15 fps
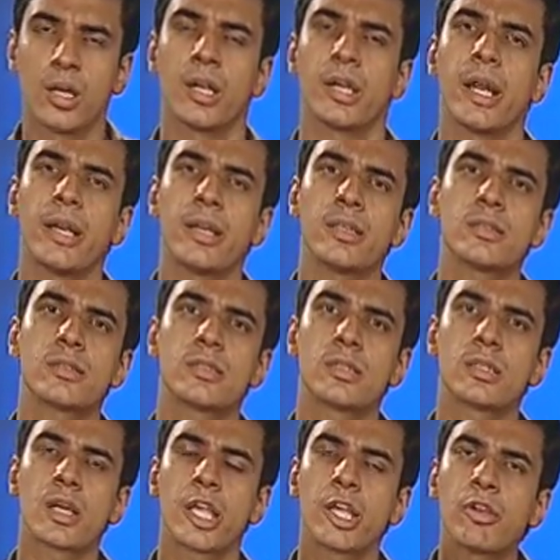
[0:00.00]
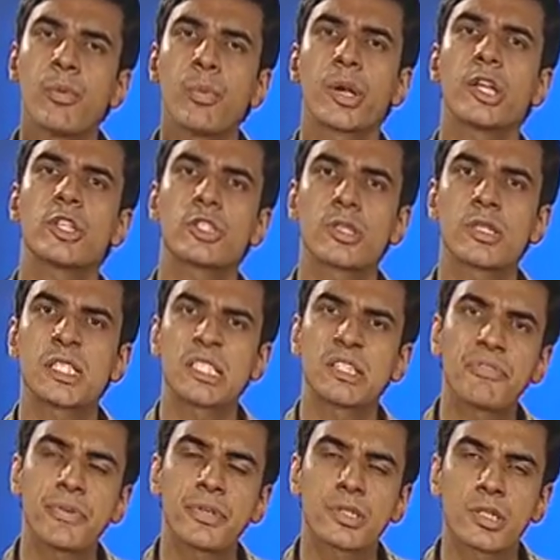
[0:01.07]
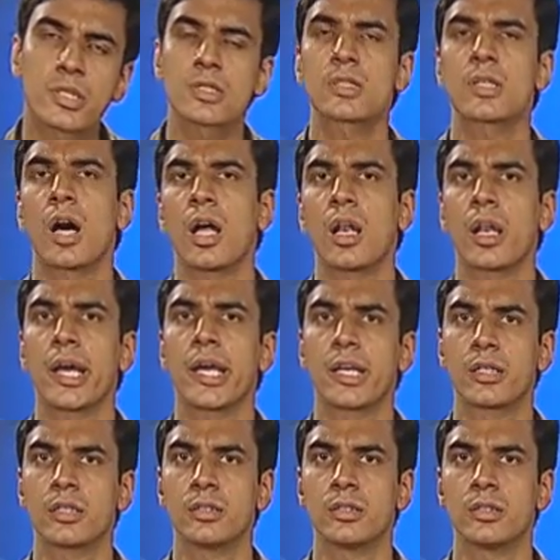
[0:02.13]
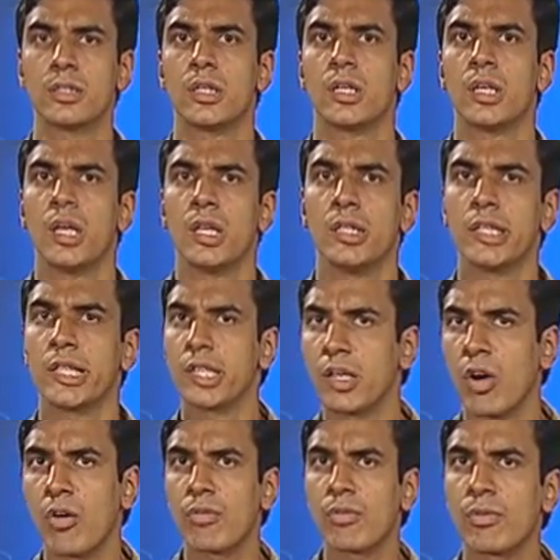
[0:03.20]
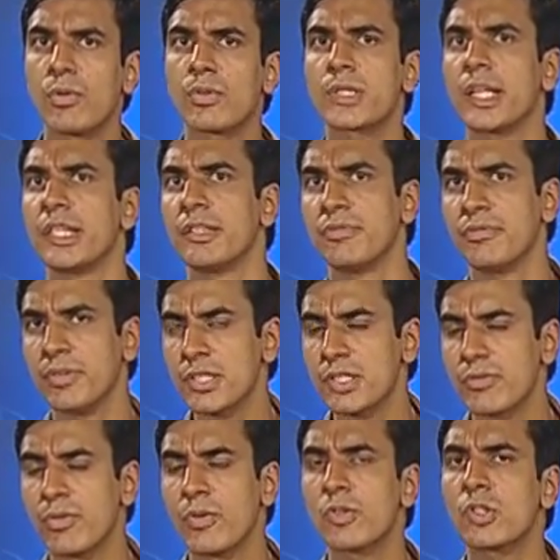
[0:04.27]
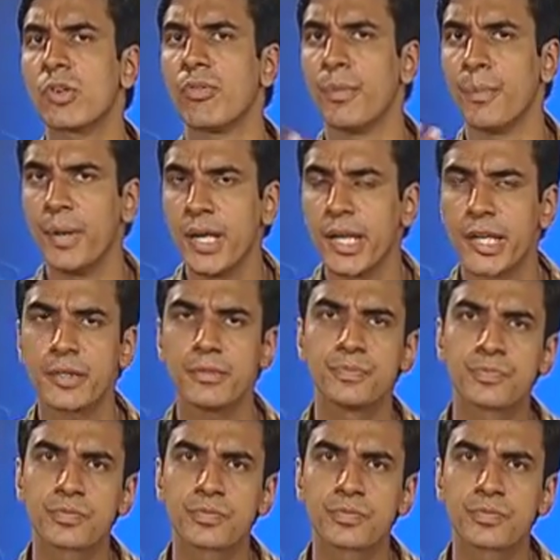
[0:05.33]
that is equipotential surfaces are like the ground floors and the 1st floors of a building,